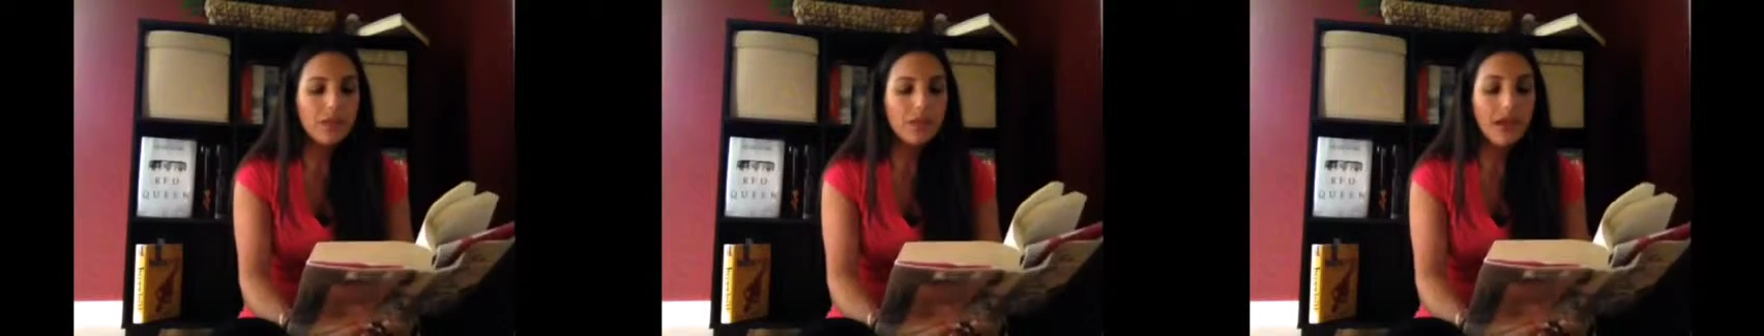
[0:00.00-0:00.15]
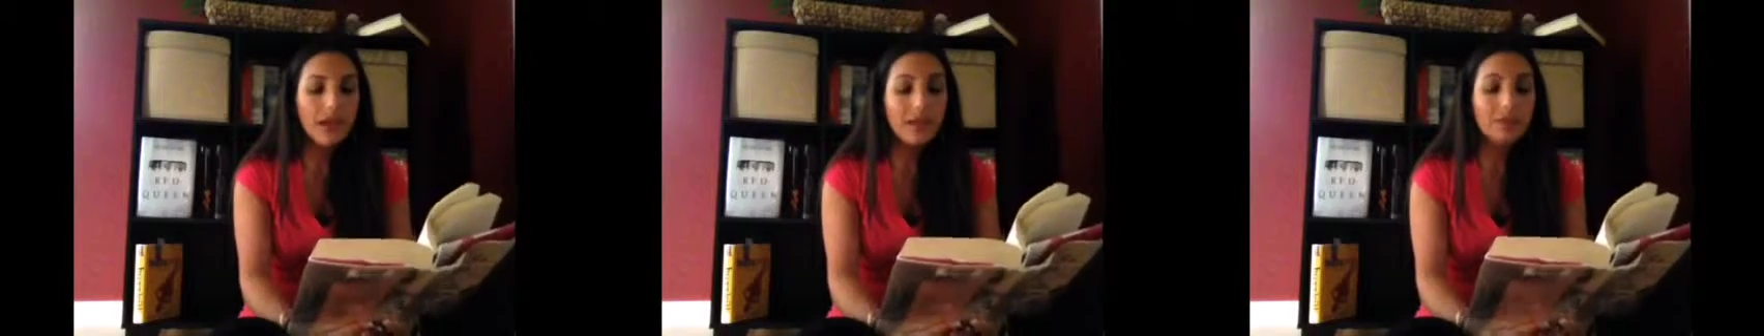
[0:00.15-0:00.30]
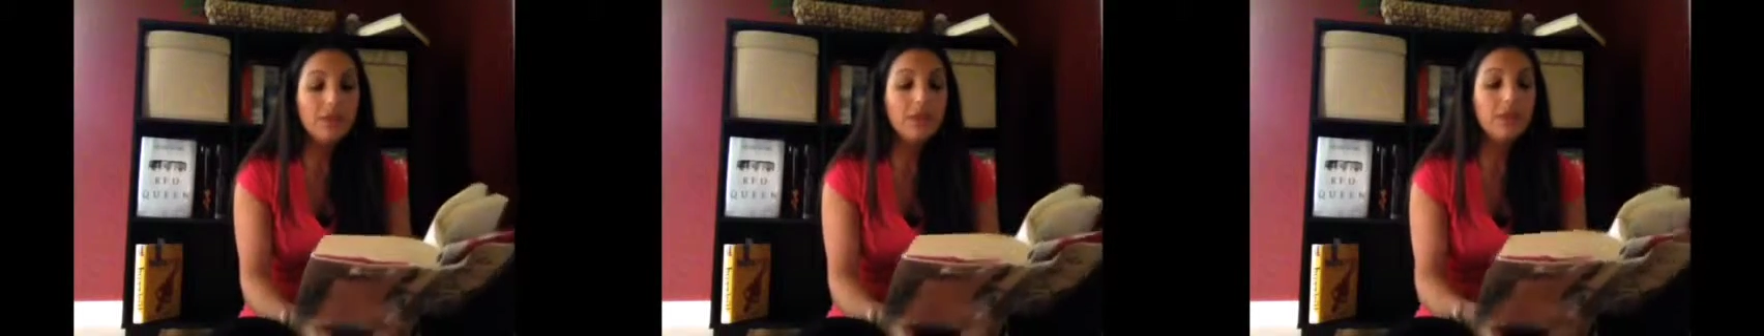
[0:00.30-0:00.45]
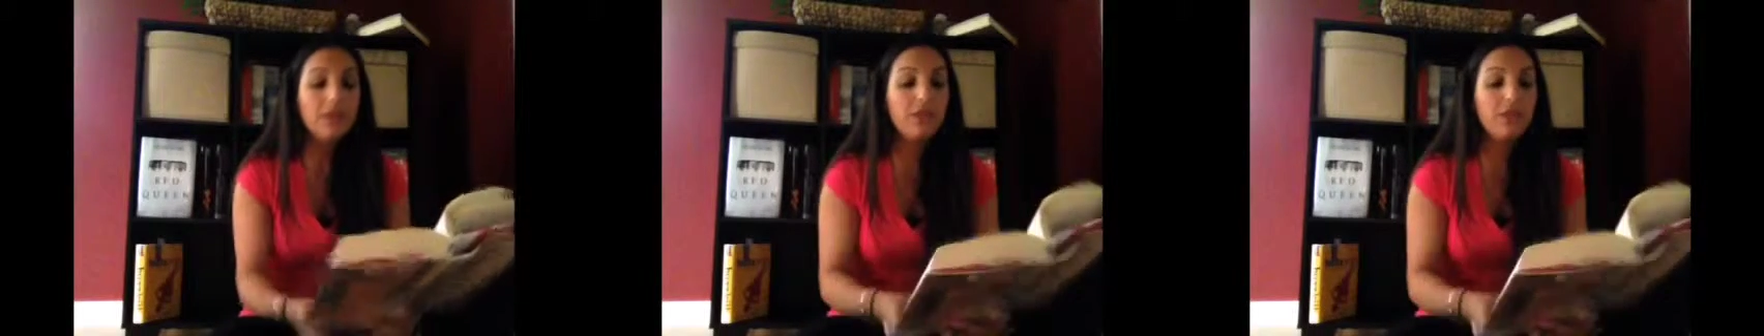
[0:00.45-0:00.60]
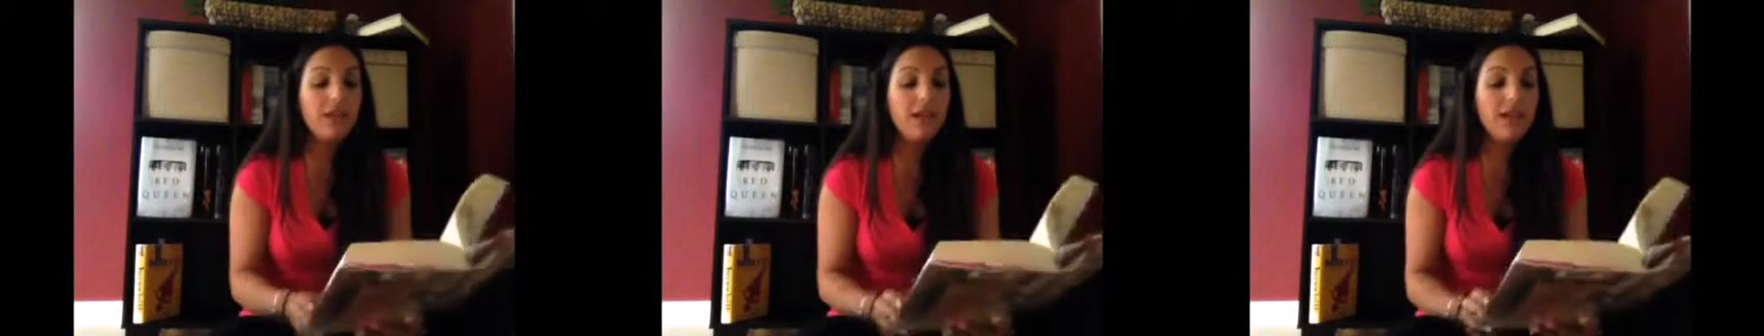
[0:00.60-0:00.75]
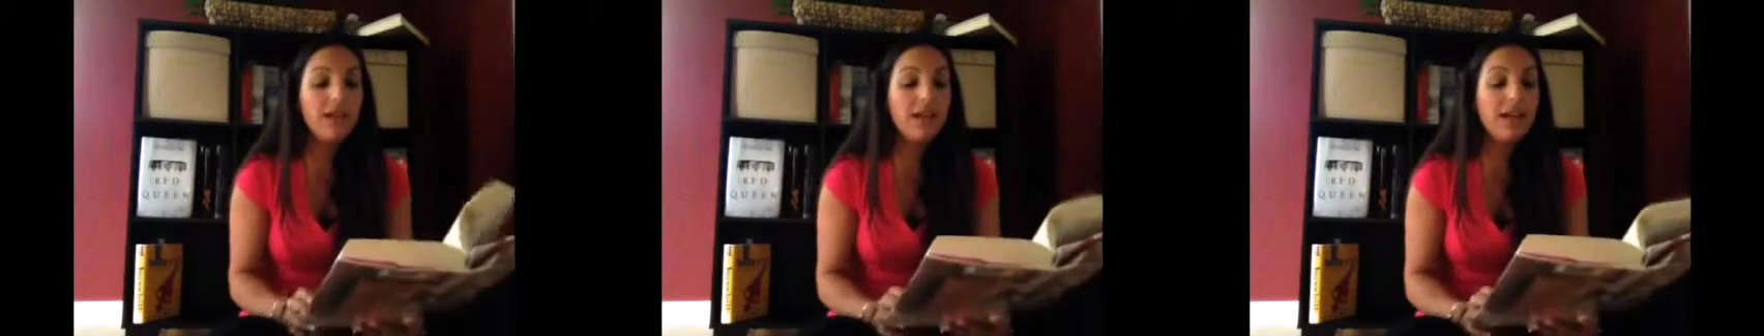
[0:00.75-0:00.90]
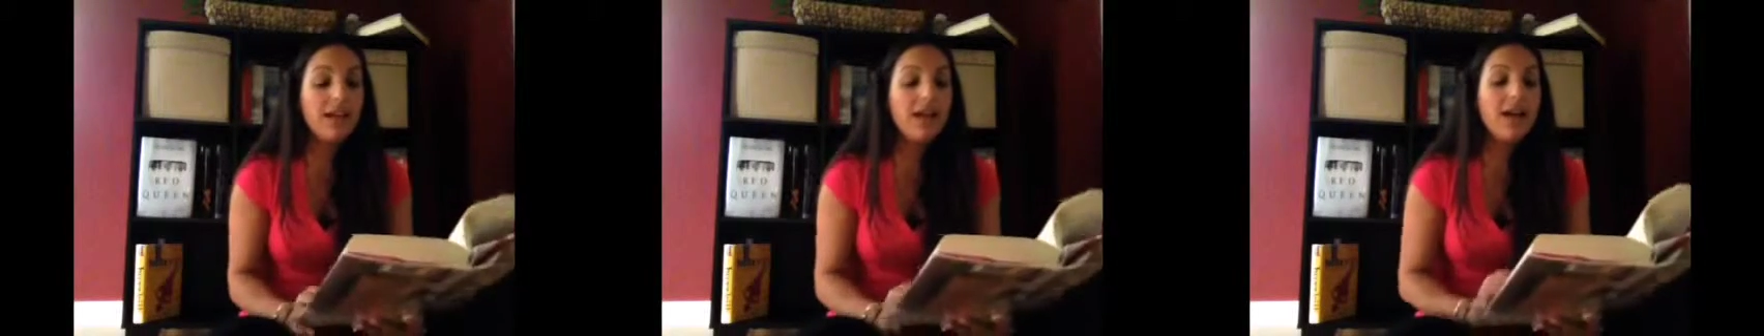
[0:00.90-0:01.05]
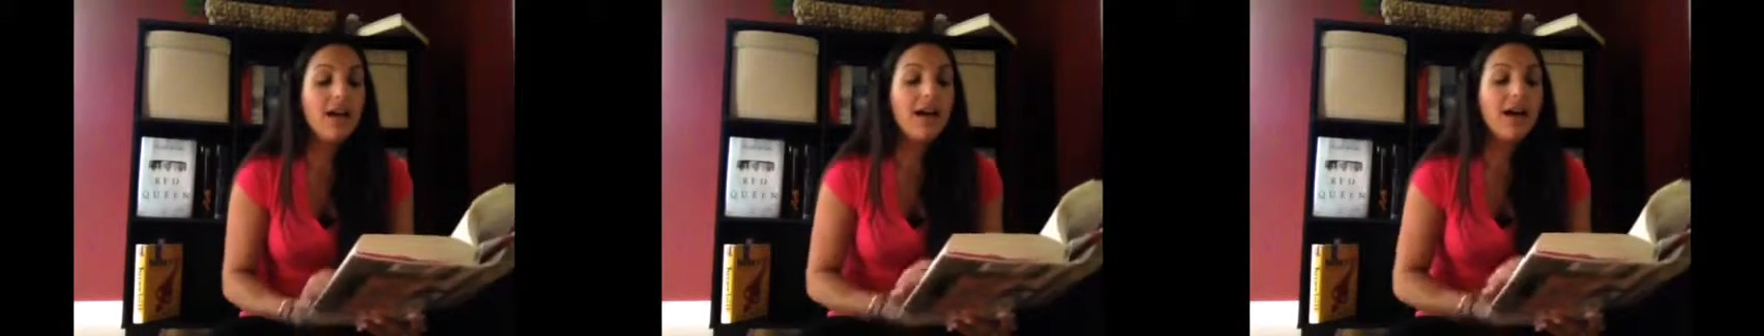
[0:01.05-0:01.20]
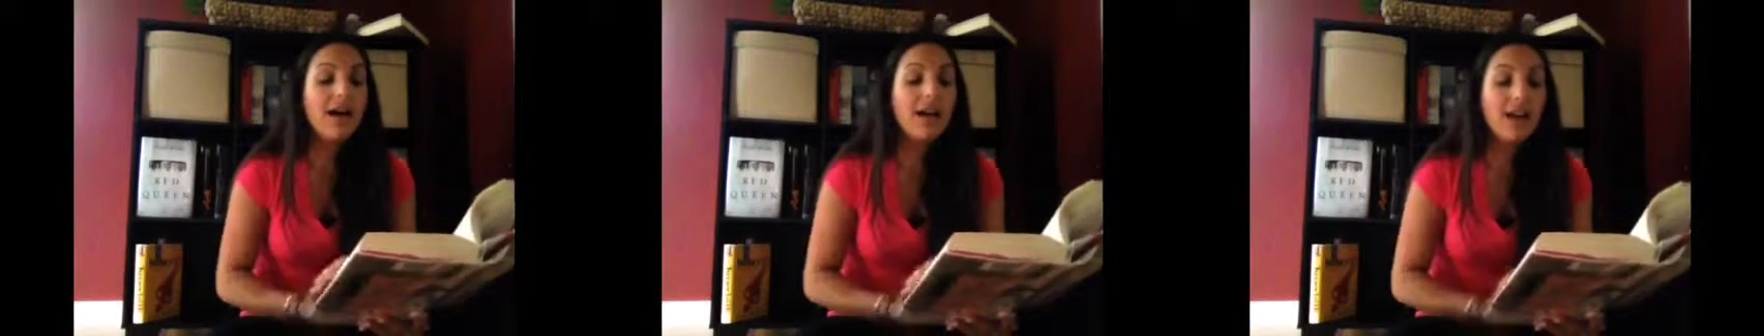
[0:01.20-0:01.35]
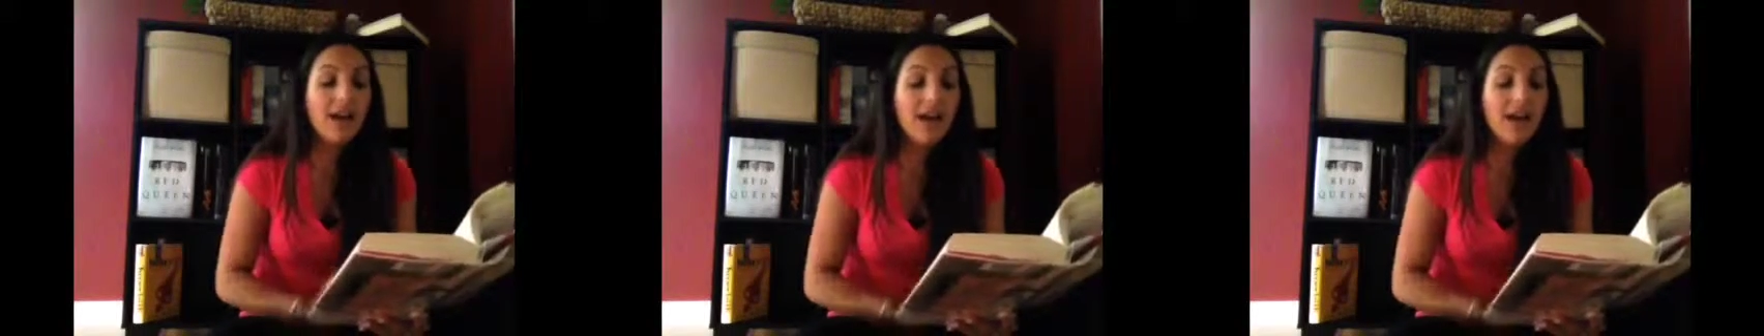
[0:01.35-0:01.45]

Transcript: I feel faint. I